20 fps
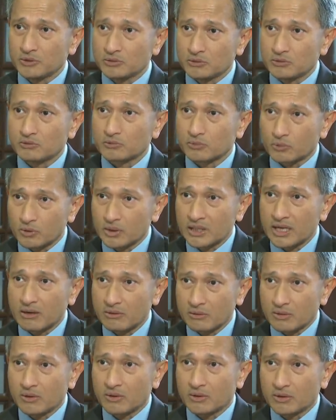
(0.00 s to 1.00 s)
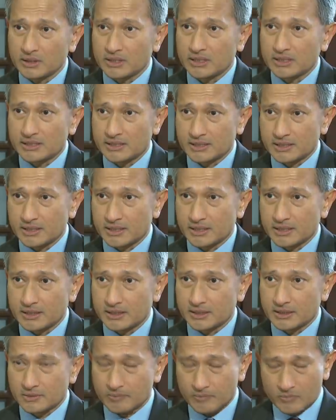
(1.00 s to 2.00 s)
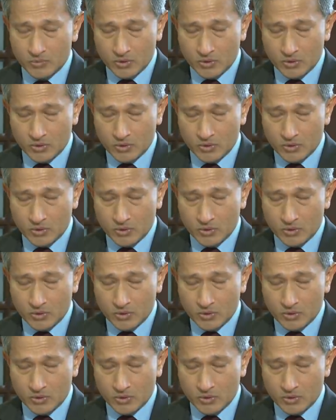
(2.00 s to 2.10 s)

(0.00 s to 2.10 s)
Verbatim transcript: to roll out all these things